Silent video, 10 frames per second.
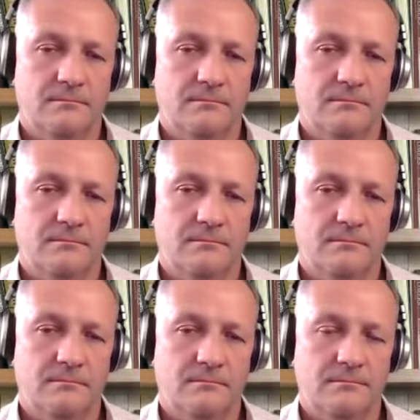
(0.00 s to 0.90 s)

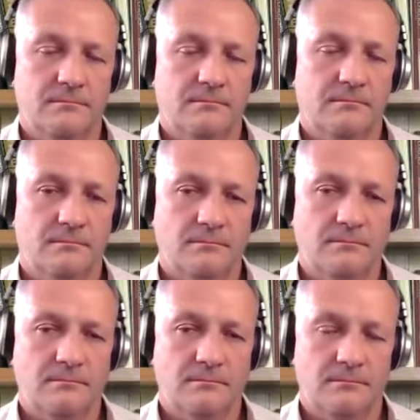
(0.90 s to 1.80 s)

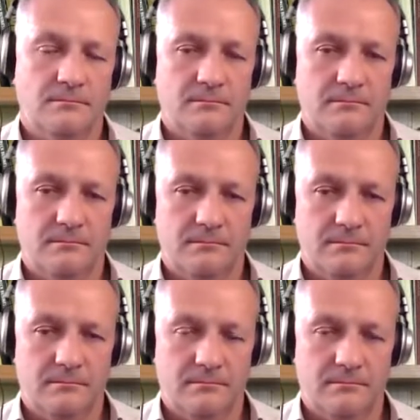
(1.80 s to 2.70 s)

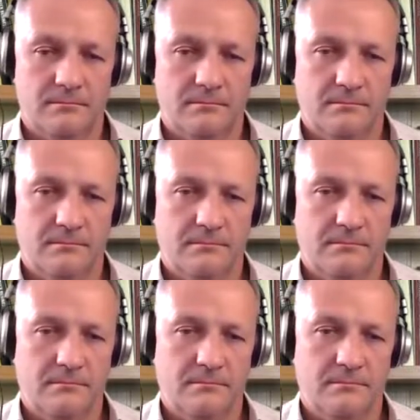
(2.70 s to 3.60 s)

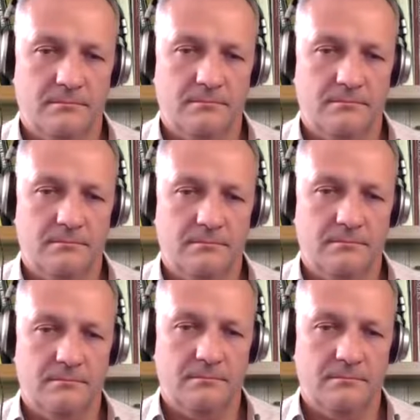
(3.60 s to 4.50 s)

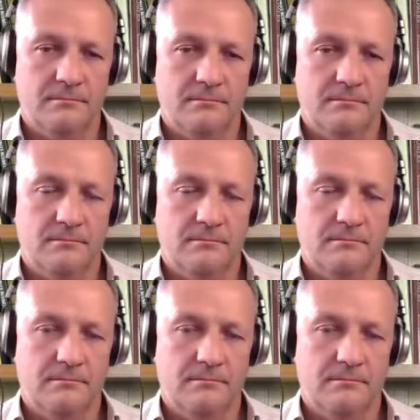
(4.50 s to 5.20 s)
No words are spoken by the person on screen.